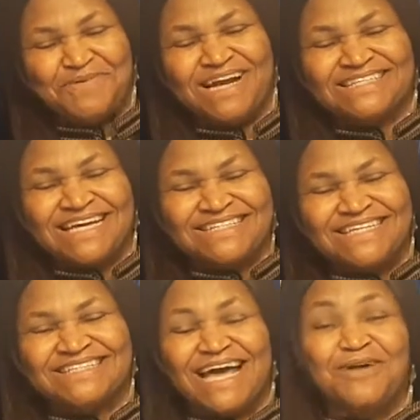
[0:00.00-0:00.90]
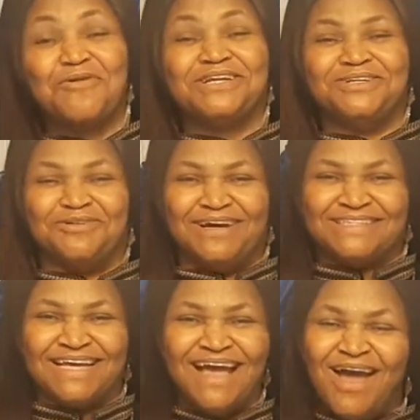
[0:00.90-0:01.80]
brothers and sisters, he will do
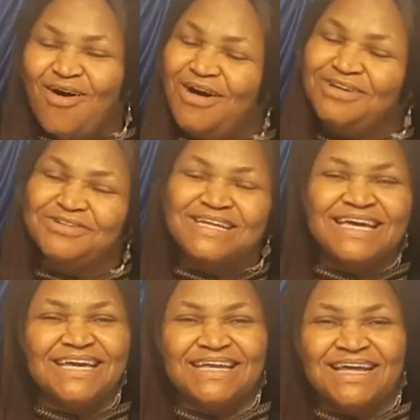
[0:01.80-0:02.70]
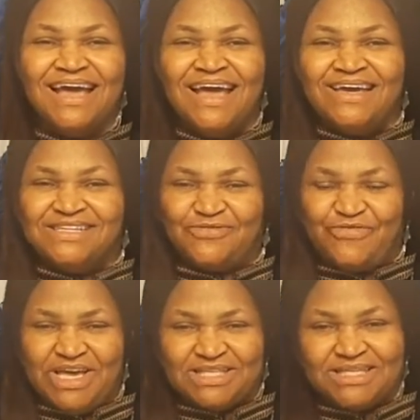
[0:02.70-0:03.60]
it. All you need is
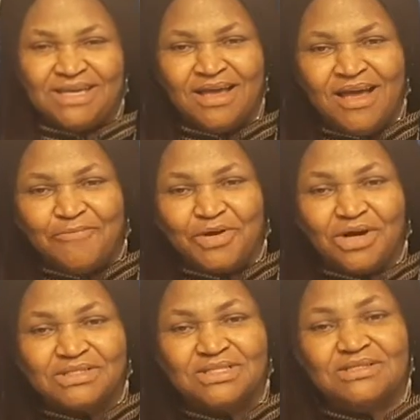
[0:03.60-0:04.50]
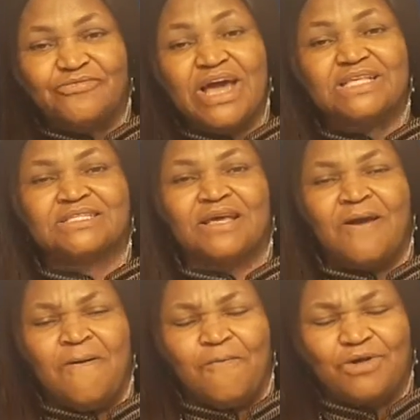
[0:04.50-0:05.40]
faith. Because faith
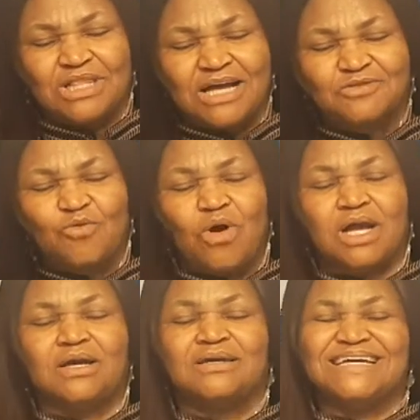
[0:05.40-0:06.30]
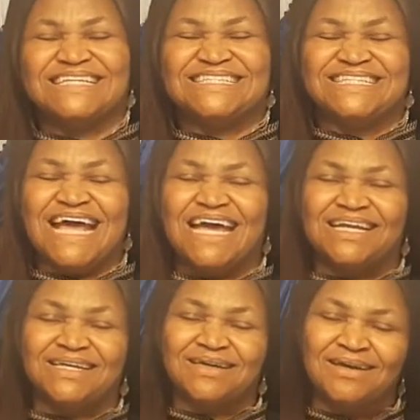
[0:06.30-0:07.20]
without work is dead.
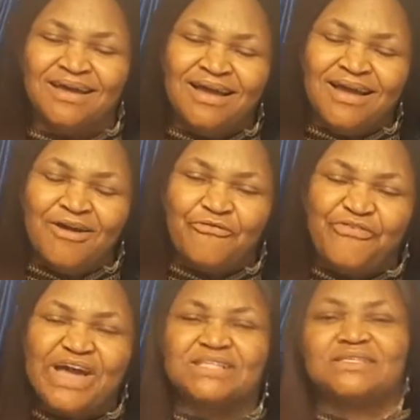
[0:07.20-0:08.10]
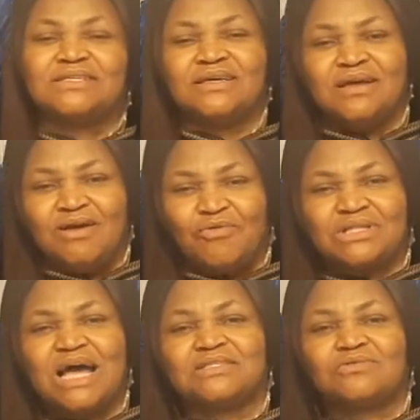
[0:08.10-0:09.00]
Faith
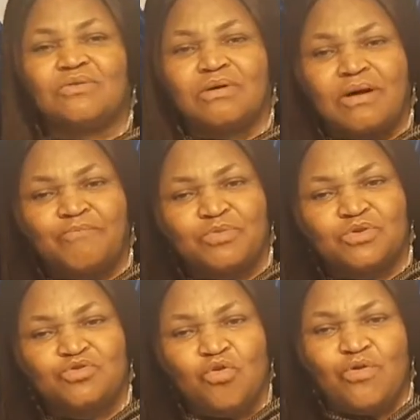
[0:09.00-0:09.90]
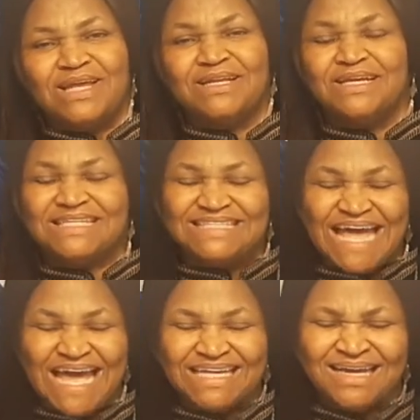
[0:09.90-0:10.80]
without doing is
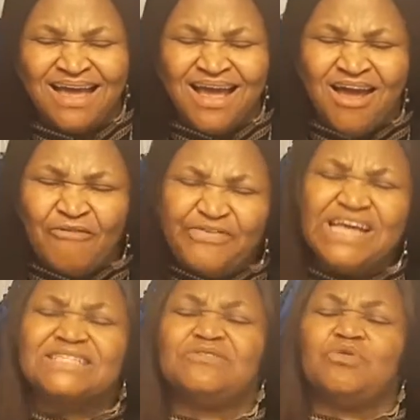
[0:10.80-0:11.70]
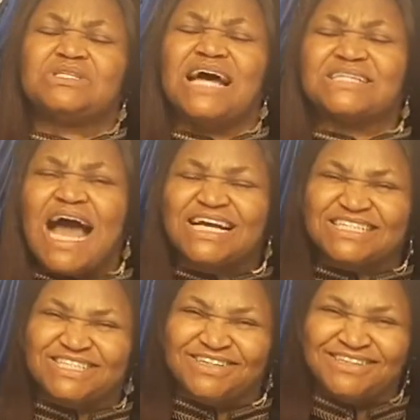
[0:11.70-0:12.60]
dead. Amen. Faith without
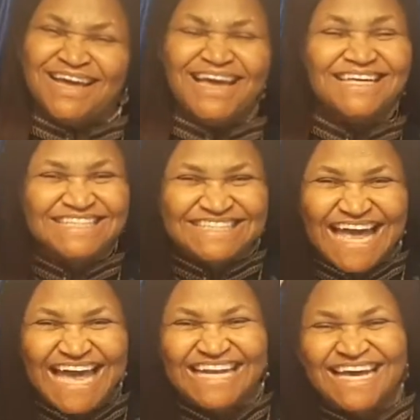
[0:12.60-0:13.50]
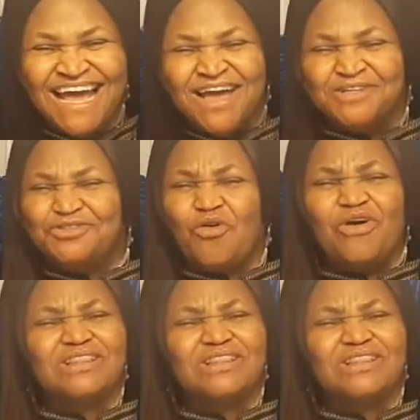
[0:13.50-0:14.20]
action is dead. So